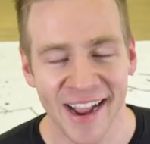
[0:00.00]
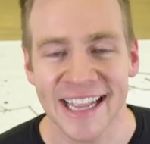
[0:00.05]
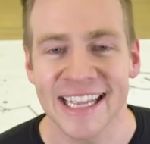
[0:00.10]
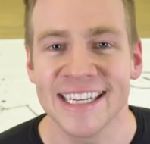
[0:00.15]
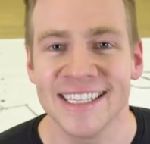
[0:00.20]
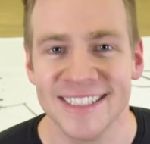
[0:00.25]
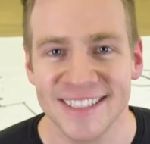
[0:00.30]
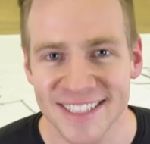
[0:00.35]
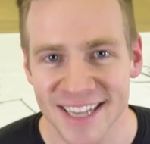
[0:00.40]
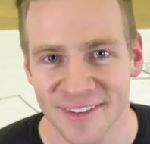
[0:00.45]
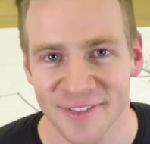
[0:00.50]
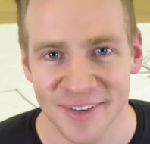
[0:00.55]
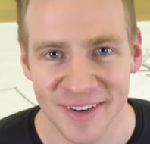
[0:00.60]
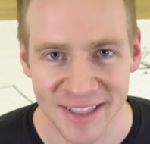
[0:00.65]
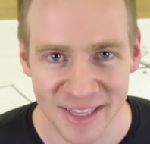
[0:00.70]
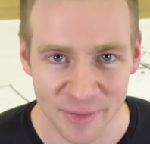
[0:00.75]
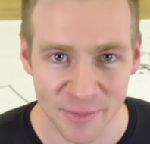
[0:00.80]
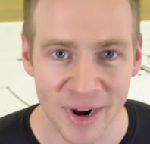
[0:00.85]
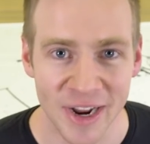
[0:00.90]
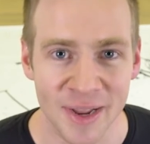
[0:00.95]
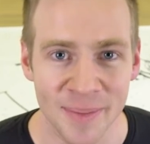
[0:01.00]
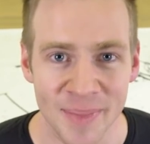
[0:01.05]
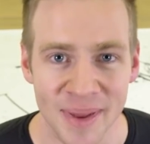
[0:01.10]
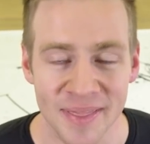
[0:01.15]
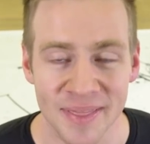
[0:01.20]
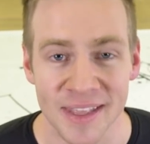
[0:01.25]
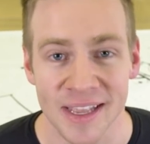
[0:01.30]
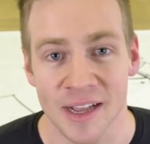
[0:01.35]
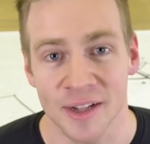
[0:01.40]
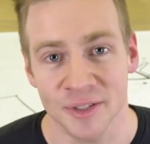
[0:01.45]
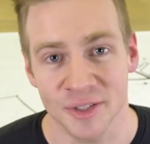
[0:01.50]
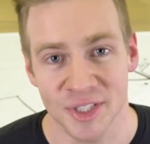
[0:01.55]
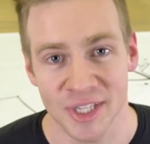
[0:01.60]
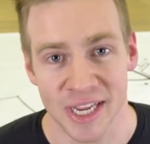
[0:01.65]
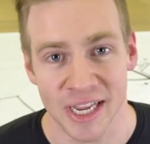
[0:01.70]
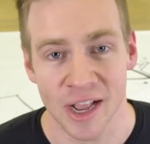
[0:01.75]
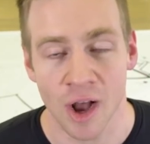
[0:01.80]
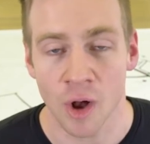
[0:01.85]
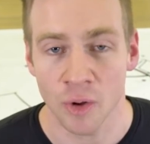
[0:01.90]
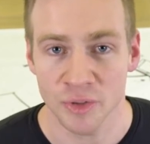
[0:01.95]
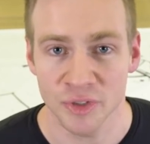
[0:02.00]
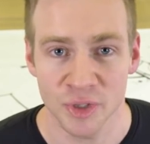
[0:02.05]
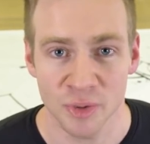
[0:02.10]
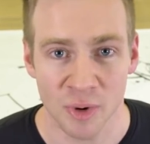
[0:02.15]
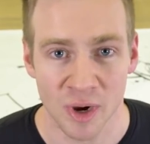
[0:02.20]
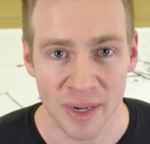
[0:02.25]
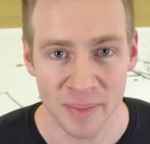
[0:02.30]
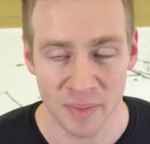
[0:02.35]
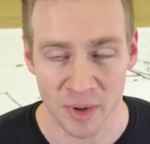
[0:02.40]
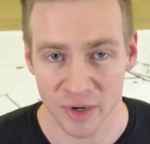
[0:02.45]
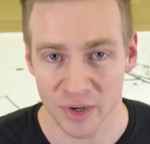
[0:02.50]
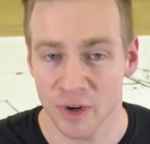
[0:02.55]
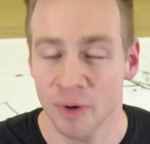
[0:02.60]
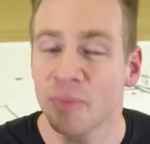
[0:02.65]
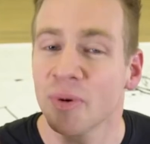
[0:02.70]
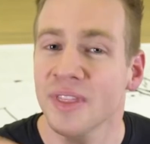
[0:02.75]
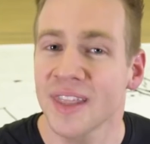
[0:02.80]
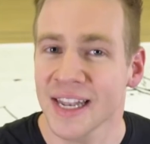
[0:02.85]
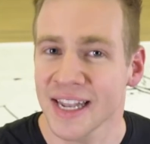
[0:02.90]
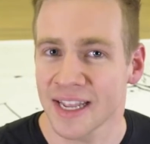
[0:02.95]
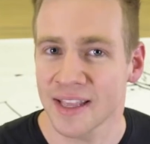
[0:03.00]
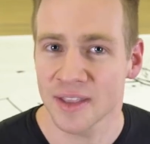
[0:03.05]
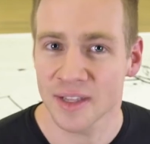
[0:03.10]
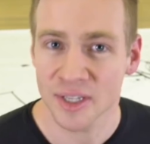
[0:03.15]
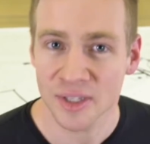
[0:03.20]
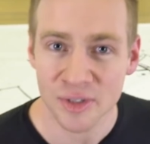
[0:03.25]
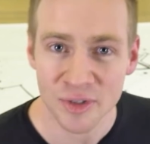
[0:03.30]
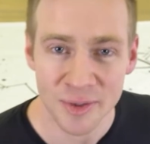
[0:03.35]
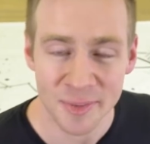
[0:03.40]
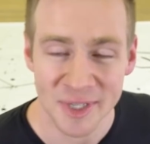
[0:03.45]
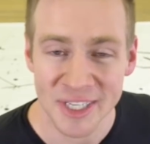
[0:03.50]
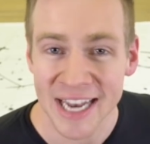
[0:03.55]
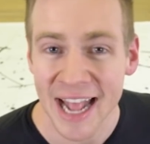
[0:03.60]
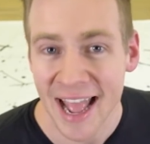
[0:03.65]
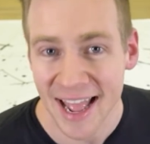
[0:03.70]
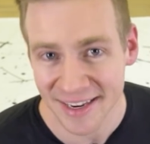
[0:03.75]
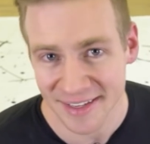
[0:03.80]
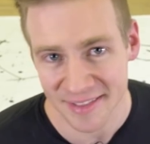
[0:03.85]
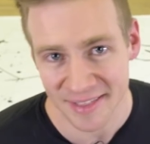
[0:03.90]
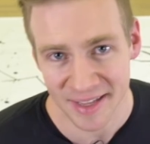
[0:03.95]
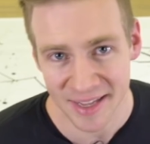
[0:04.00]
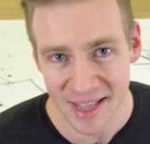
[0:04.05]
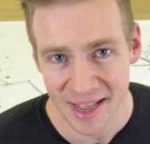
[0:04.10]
I can definitely recommend the LG ultrawide monitor. I'll put the link in the description and in the